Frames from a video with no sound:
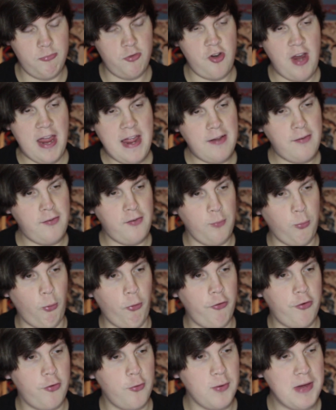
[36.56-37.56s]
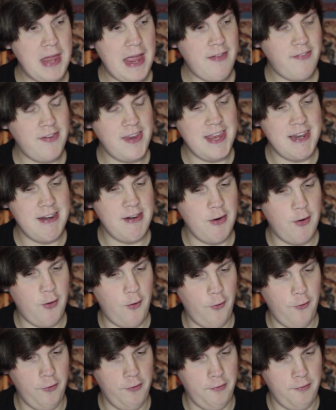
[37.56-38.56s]
Jess wants to get in
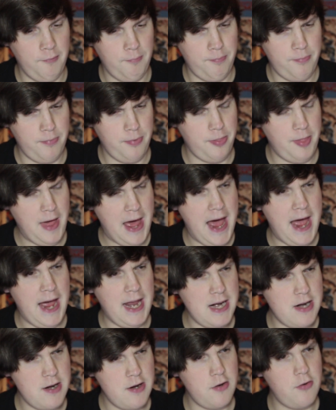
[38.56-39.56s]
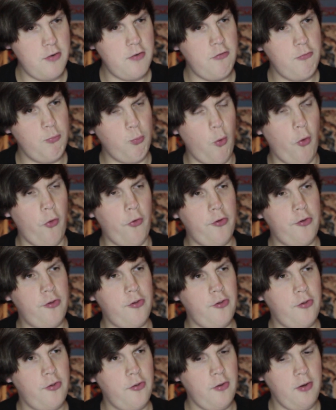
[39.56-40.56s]
on that and
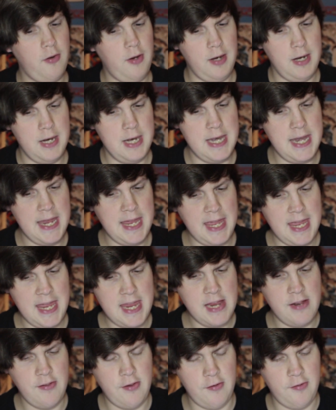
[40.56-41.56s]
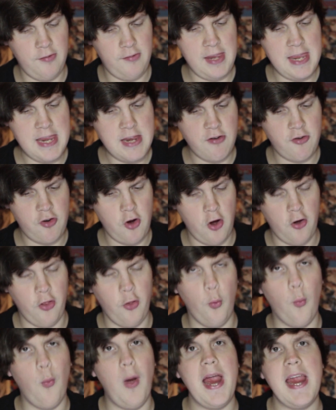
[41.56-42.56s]
wants Nicky to teach her
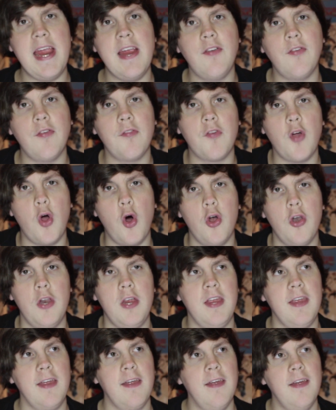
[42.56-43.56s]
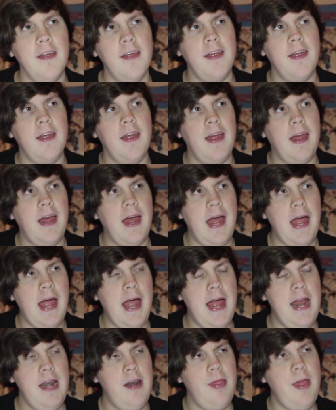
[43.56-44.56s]
the ways of conning.
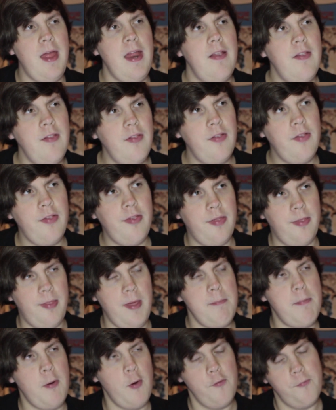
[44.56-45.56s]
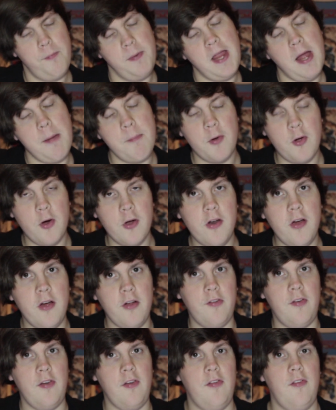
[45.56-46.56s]
And then they both become con
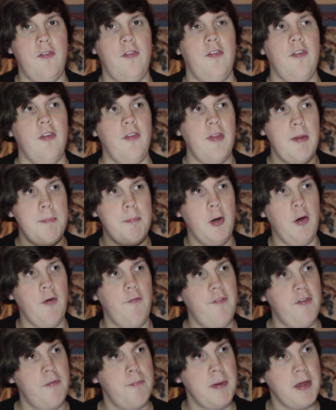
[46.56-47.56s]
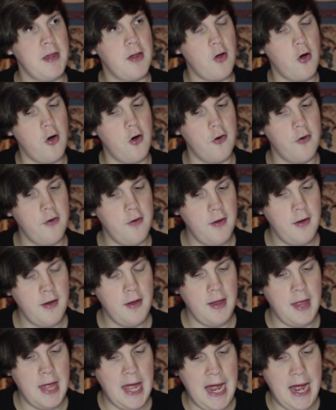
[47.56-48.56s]
artists and they pull off this big con,
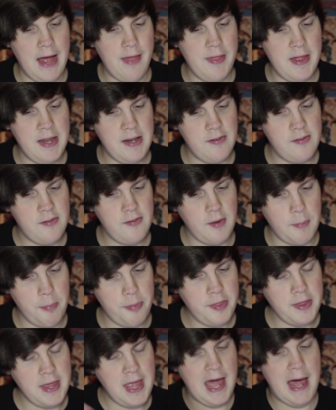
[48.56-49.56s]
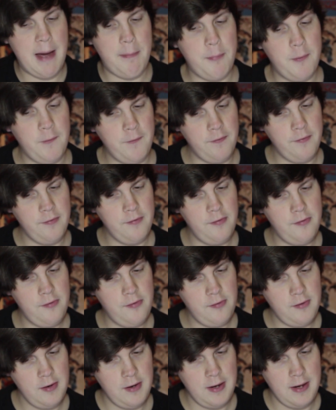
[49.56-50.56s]
and then something
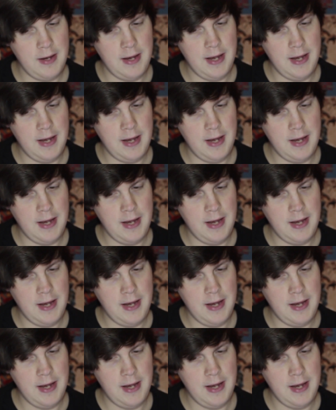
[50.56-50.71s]
happens,